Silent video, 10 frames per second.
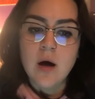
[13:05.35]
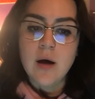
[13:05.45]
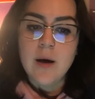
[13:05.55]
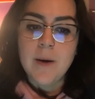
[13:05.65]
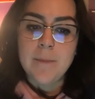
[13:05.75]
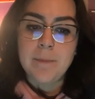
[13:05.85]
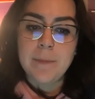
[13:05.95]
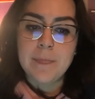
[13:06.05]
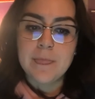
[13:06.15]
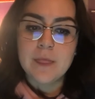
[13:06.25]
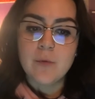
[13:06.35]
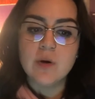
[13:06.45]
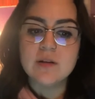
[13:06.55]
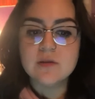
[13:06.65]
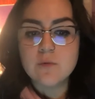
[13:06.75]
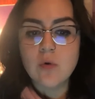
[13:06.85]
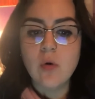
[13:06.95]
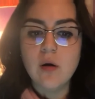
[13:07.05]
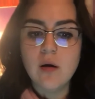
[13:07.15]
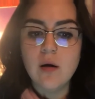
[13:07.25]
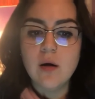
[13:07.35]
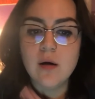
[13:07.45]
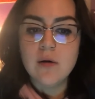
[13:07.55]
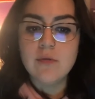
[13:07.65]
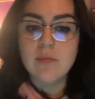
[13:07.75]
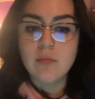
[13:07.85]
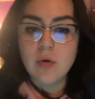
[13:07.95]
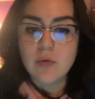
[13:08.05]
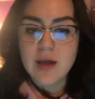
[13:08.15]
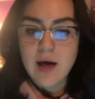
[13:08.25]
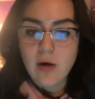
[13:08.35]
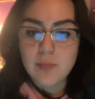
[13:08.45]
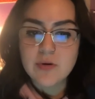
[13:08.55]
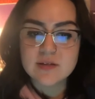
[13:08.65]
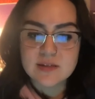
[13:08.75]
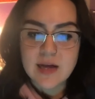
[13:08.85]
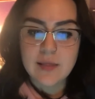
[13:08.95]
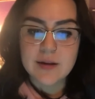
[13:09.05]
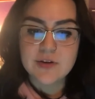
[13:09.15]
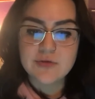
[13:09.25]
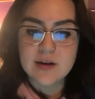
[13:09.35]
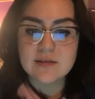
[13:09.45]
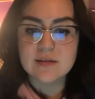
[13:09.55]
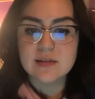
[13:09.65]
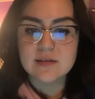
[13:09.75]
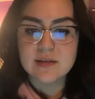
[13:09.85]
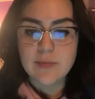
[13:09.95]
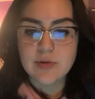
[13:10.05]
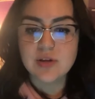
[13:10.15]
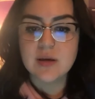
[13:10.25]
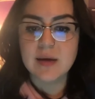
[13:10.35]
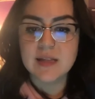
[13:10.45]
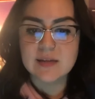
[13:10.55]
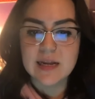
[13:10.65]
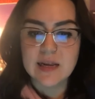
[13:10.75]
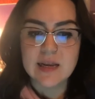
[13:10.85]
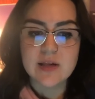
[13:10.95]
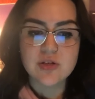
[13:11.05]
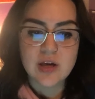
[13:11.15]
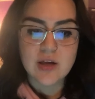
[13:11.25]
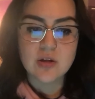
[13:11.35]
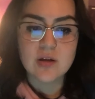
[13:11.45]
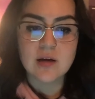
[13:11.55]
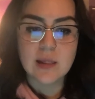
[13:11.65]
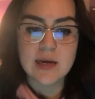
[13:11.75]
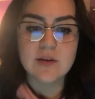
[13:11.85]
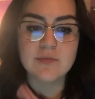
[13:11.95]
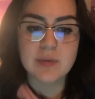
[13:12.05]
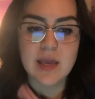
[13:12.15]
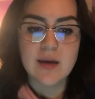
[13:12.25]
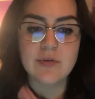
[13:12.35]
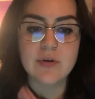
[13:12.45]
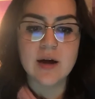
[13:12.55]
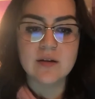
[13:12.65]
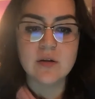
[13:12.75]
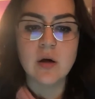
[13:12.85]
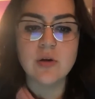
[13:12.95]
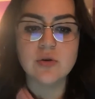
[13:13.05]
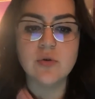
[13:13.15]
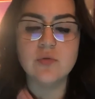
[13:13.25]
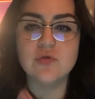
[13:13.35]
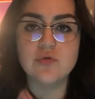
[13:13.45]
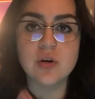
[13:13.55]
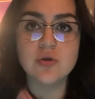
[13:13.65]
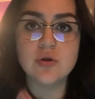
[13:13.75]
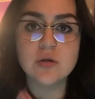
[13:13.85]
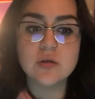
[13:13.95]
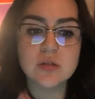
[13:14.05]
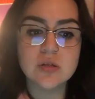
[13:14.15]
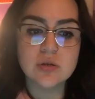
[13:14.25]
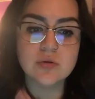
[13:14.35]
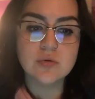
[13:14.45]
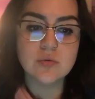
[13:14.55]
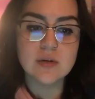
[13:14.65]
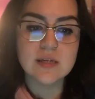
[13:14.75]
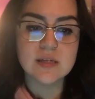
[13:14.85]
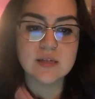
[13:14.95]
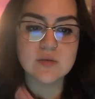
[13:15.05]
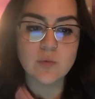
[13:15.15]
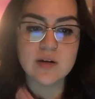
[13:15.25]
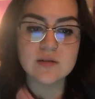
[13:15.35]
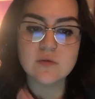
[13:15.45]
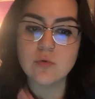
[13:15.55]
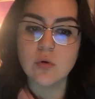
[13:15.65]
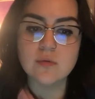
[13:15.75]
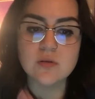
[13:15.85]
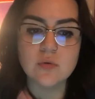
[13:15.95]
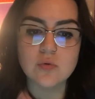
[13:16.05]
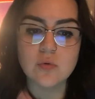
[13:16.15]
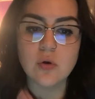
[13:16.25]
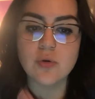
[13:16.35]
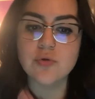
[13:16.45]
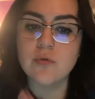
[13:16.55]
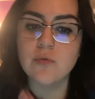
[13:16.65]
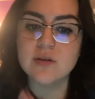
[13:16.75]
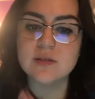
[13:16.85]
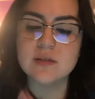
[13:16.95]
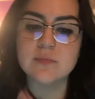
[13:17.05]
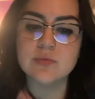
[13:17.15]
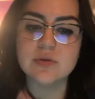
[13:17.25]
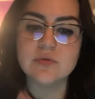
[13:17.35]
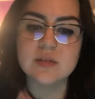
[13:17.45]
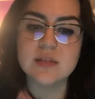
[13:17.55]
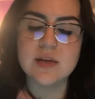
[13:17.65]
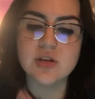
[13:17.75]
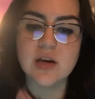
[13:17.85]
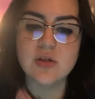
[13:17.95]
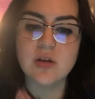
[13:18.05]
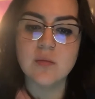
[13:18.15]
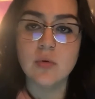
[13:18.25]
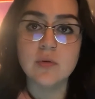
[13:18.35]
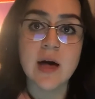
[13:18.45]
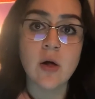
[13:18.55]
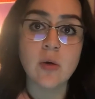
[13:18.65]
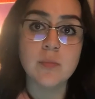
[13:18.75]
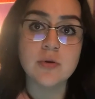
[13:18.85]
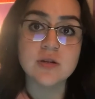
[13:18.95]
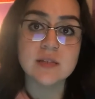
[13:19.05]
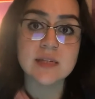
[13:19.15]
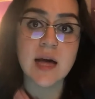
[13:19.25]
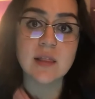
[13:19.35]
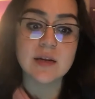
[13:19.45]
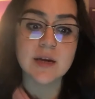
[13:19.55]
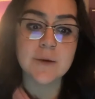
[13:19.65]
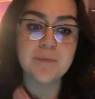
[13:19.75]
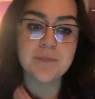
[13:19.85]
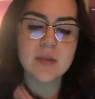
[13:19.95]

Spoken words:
What is the role of modal personality trends in establishing, maintaining, and changing collective behavior ideological structures? 2 is, what is the role of social cultural forces in producing and changing modal personality?